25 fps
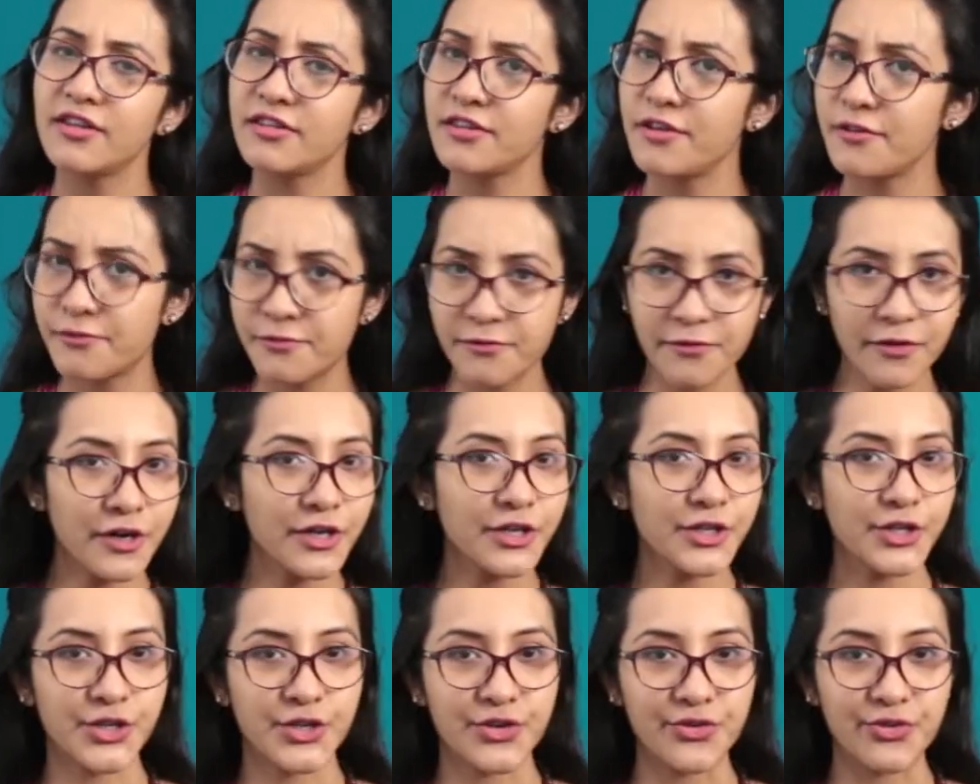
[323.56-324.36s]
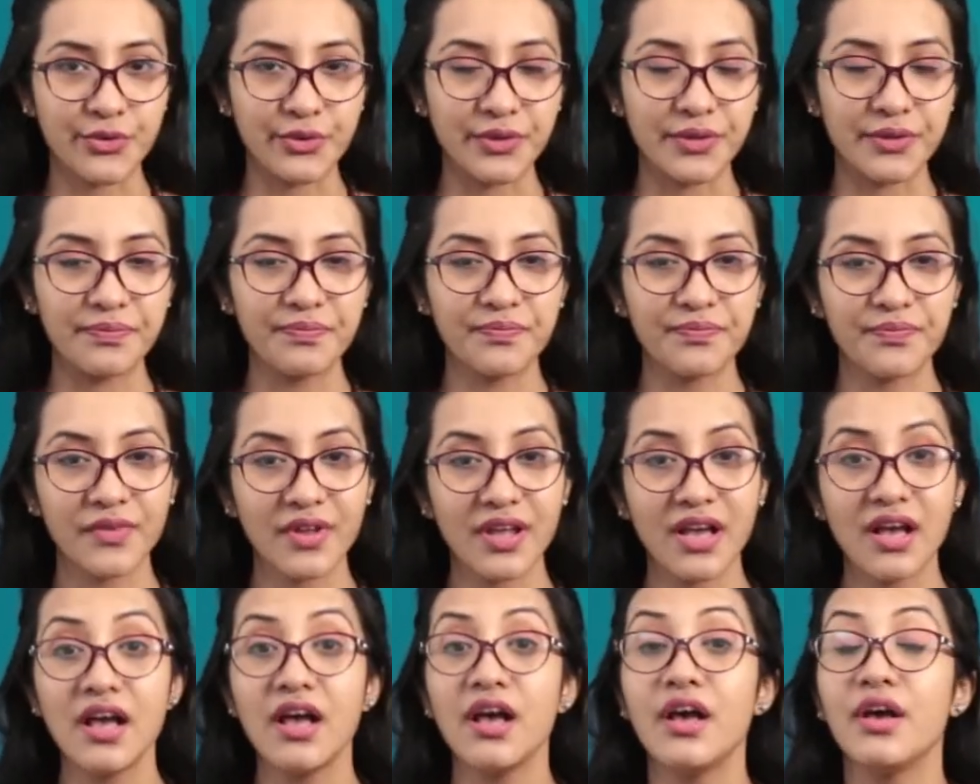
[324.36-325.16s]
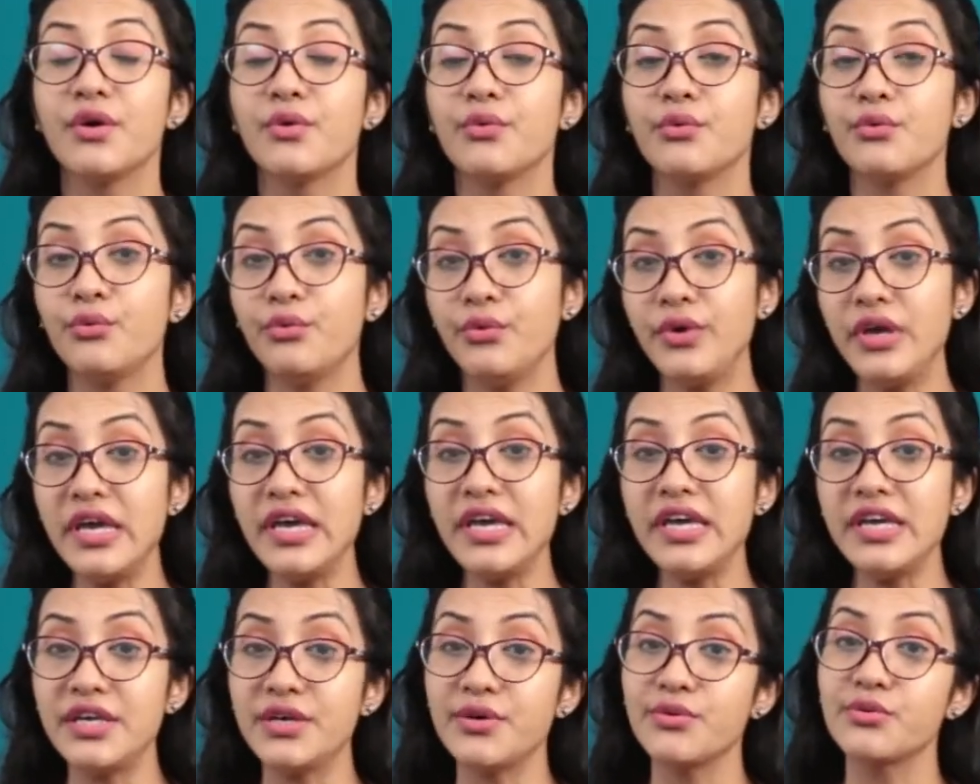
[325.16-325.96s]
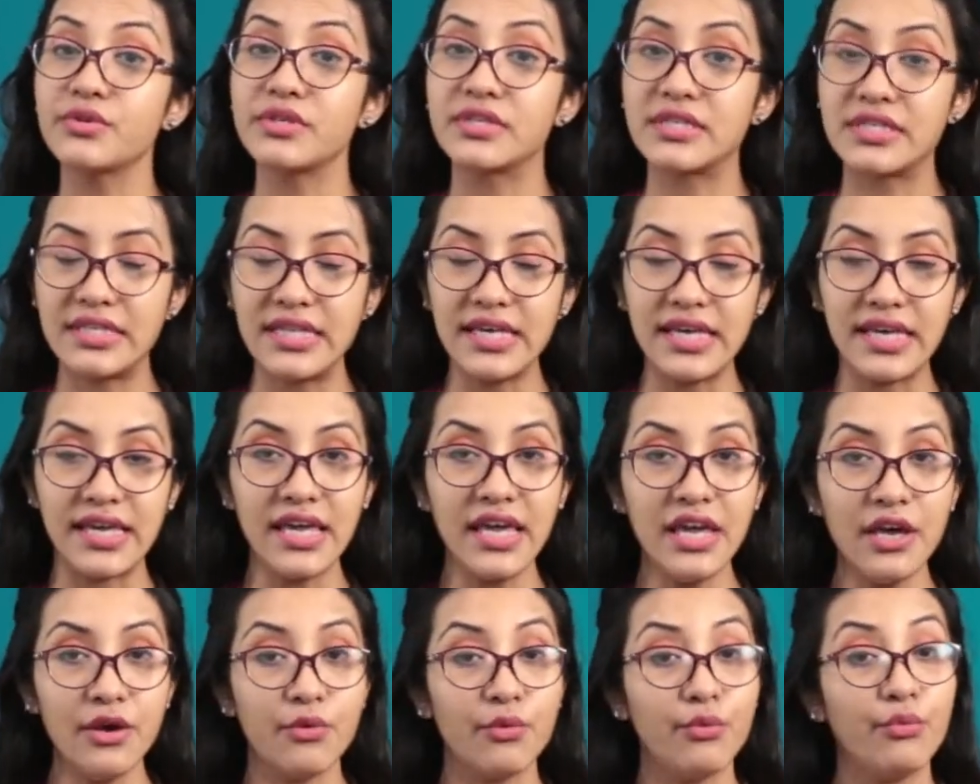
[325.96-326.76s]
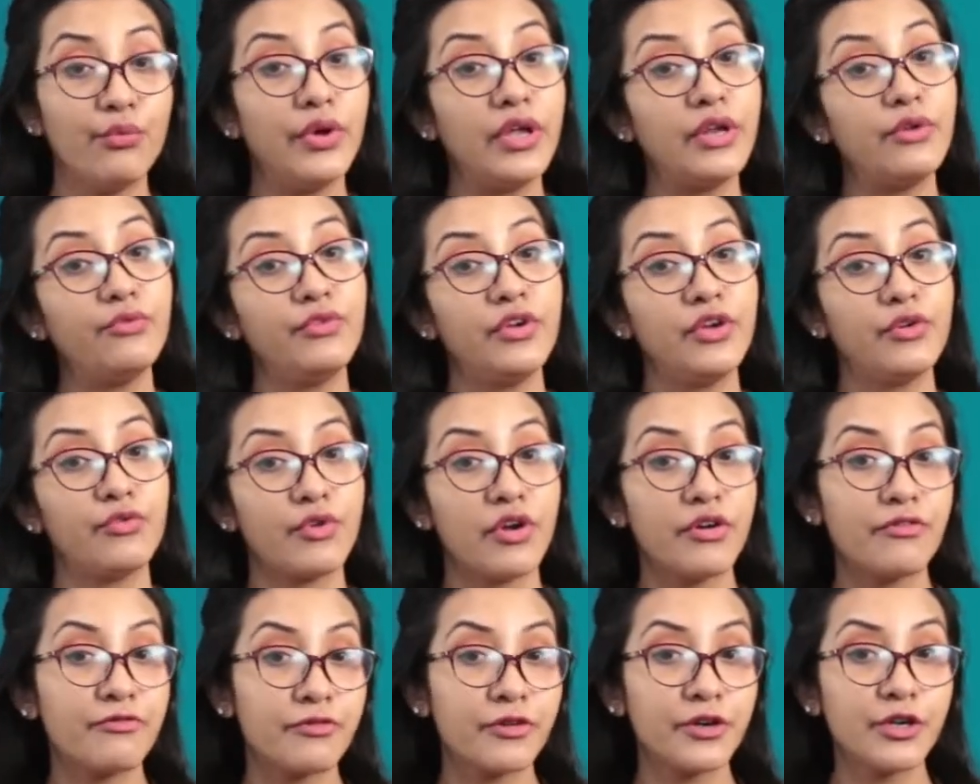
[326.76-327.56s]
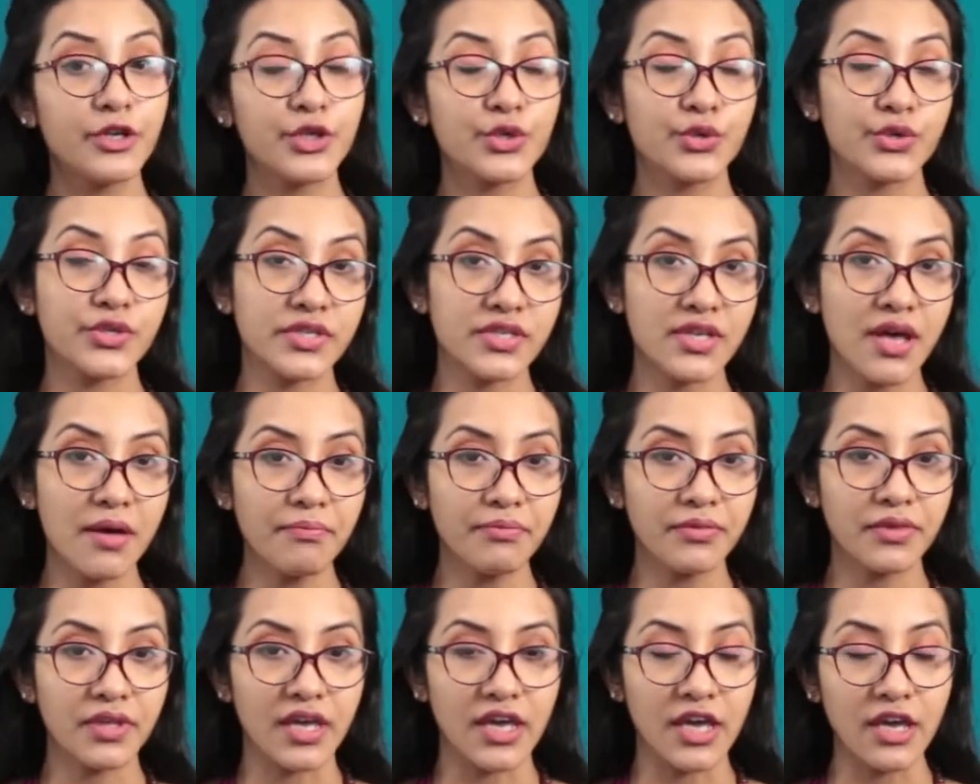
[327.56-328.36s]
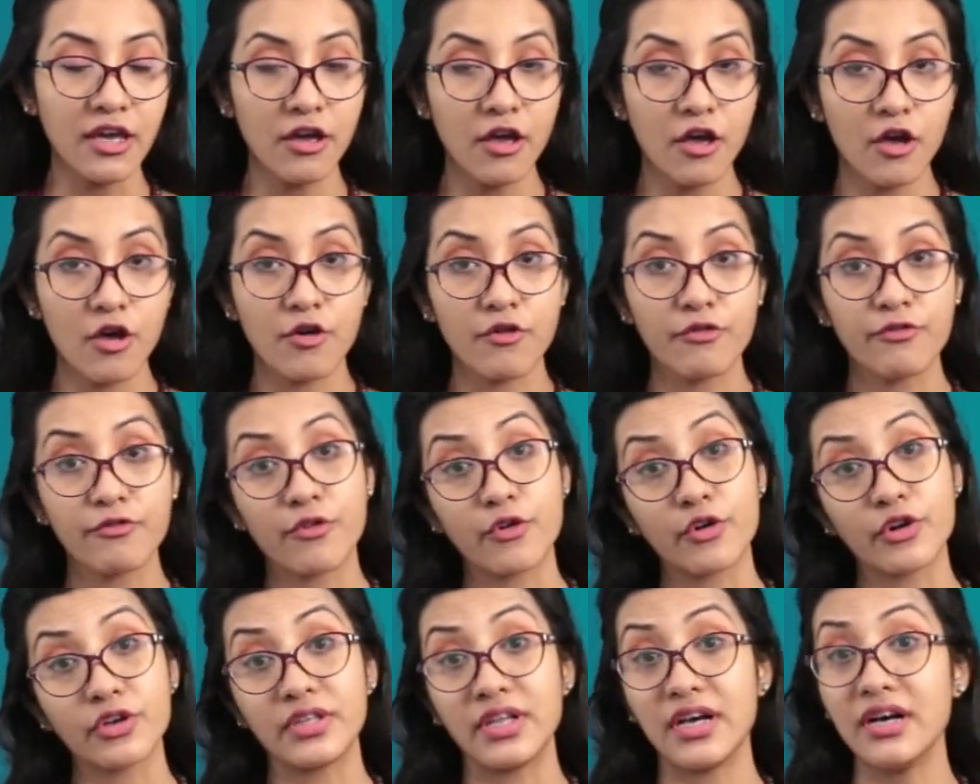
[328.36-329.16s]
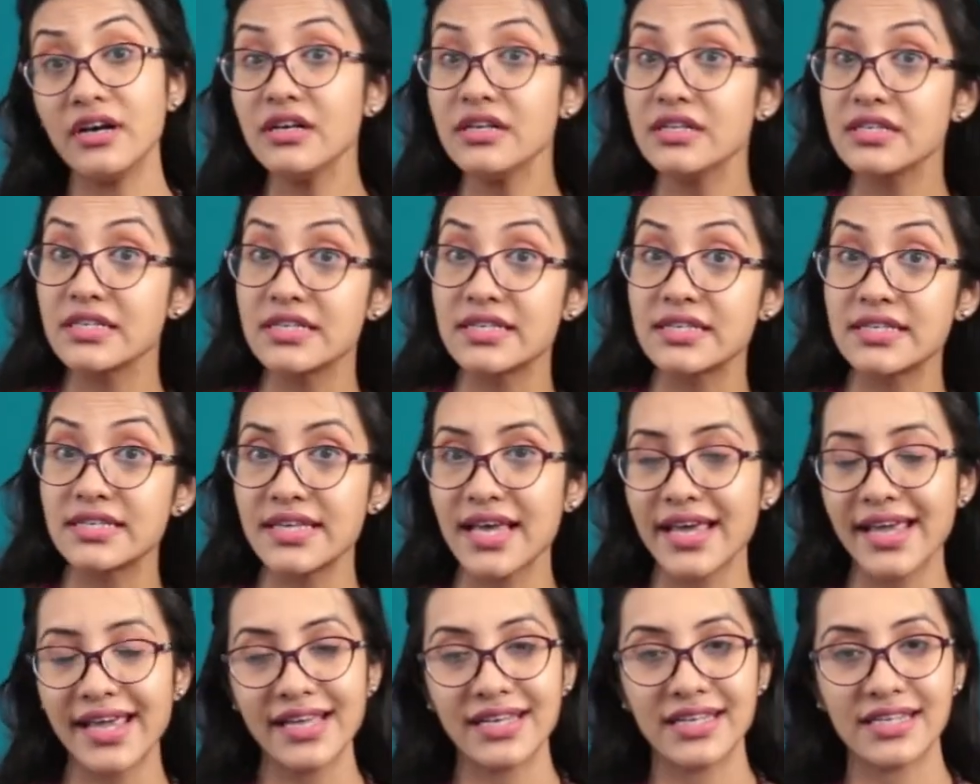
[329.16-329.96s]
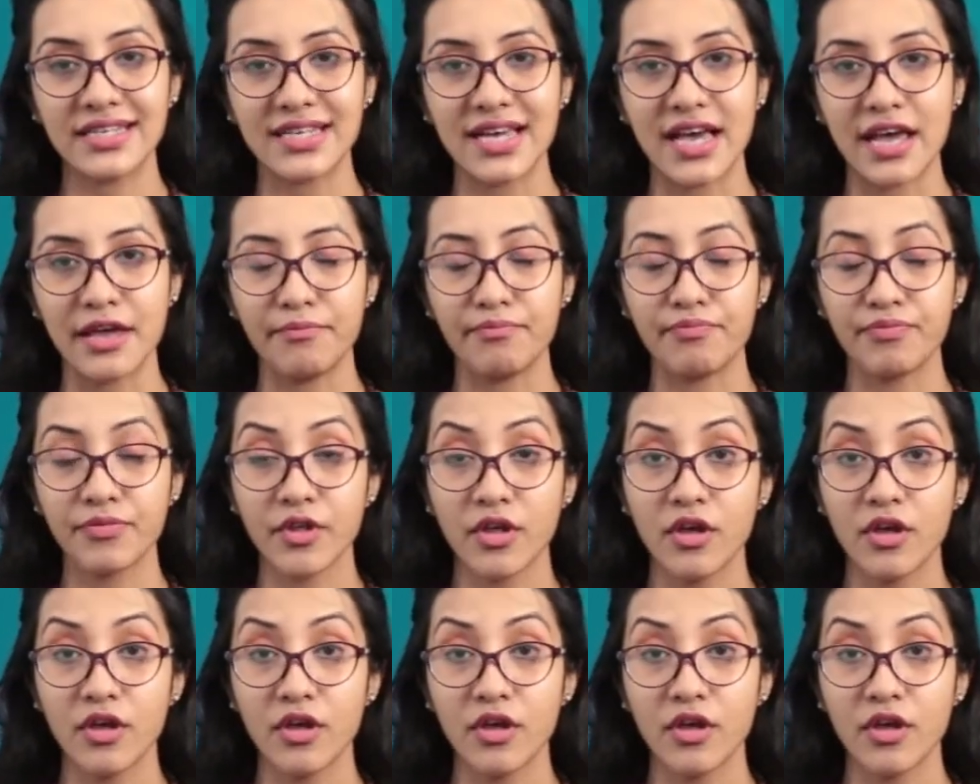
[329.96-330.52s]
The first rule, we use the when we refer to something for the second time.